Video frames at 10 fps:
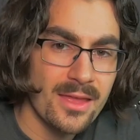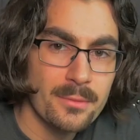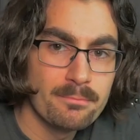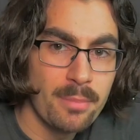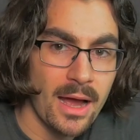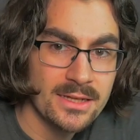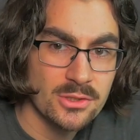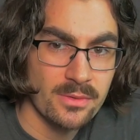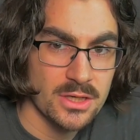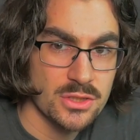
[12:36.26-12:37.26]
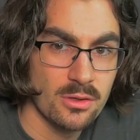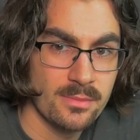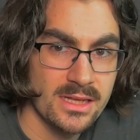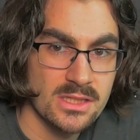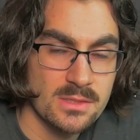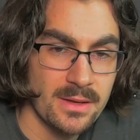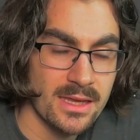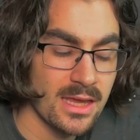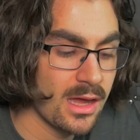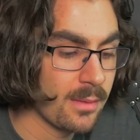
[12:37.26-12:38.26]
then bidirectional means it's
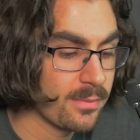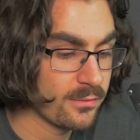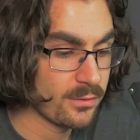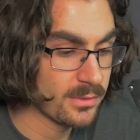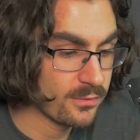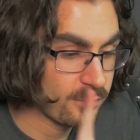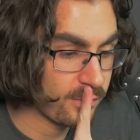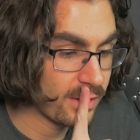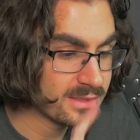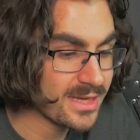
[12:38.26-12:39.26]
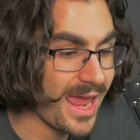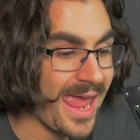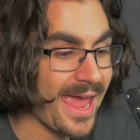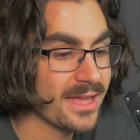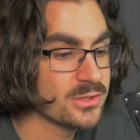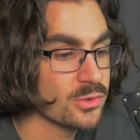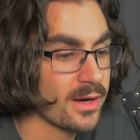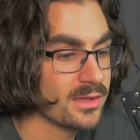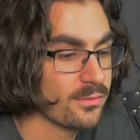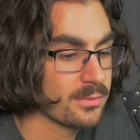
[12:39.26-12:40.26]
picking up from the front and
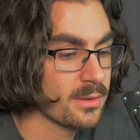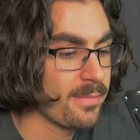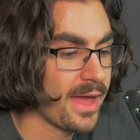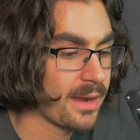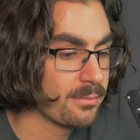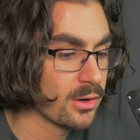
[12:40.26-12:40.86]
directly from the back,